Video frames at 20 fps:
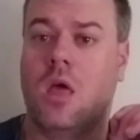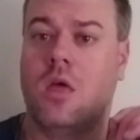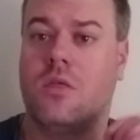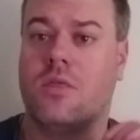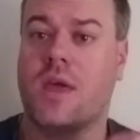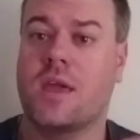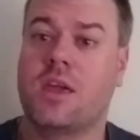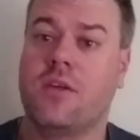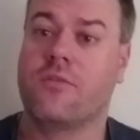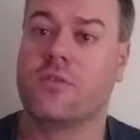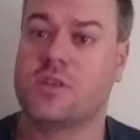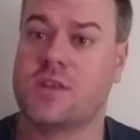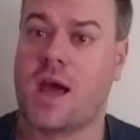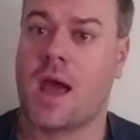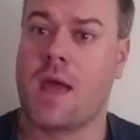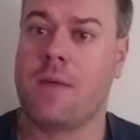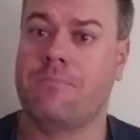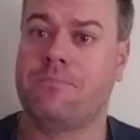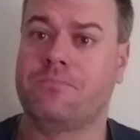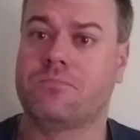Thank you for your
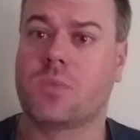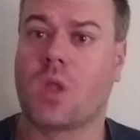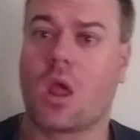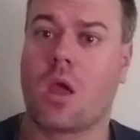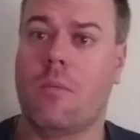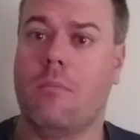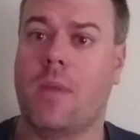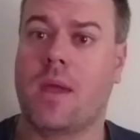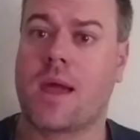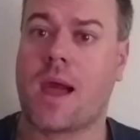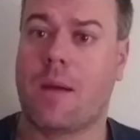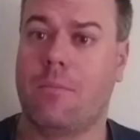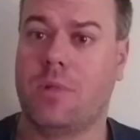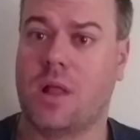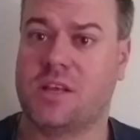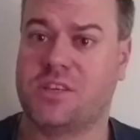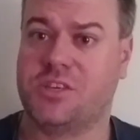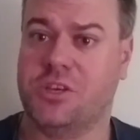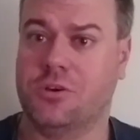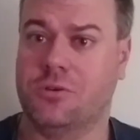time. May God
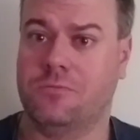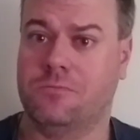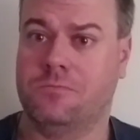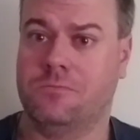bless you.